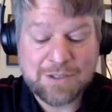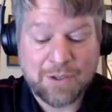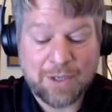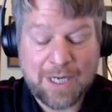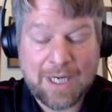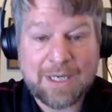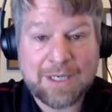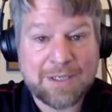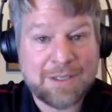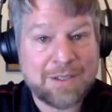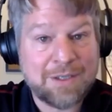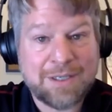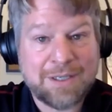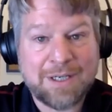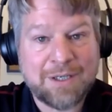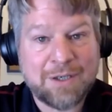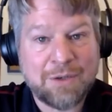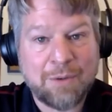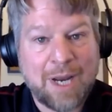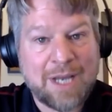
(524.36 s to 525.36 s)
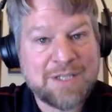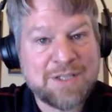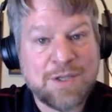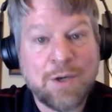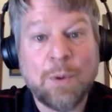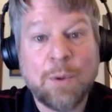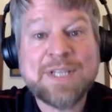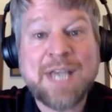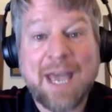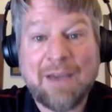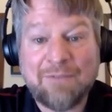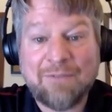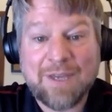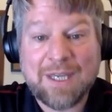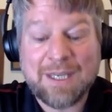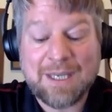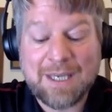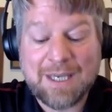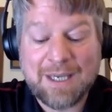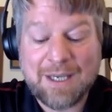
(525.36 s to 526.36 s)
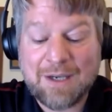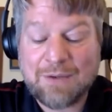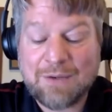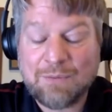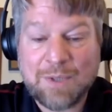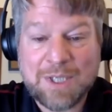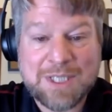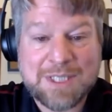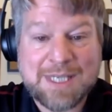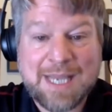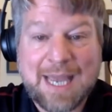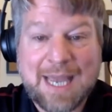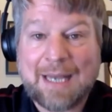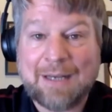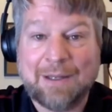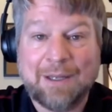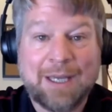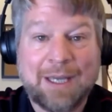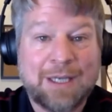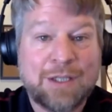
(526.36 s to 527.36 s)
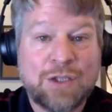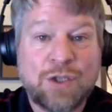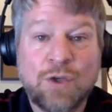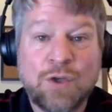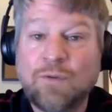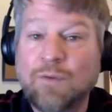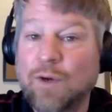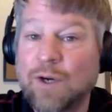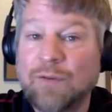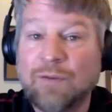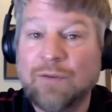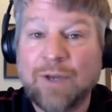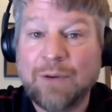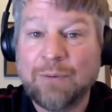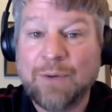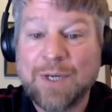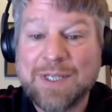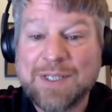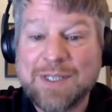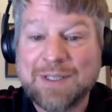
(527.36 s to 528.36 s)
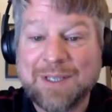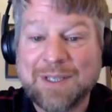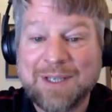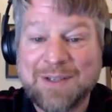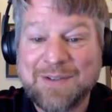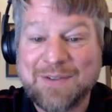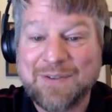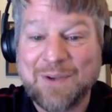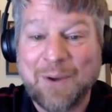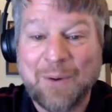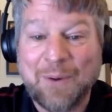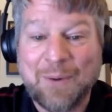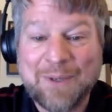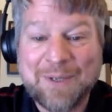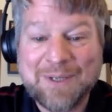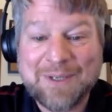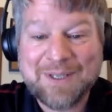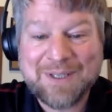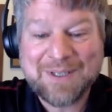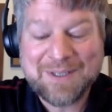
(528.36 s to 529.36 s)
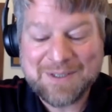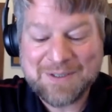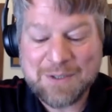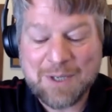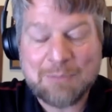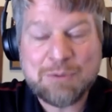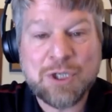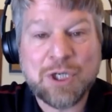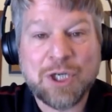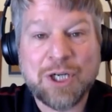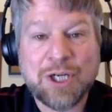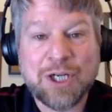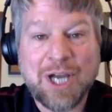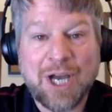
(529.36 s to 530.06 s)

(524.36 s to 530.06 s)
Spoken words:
great. And you're right. Snow is heavy, and we just got like 2 foot of it recently. So I'm sure your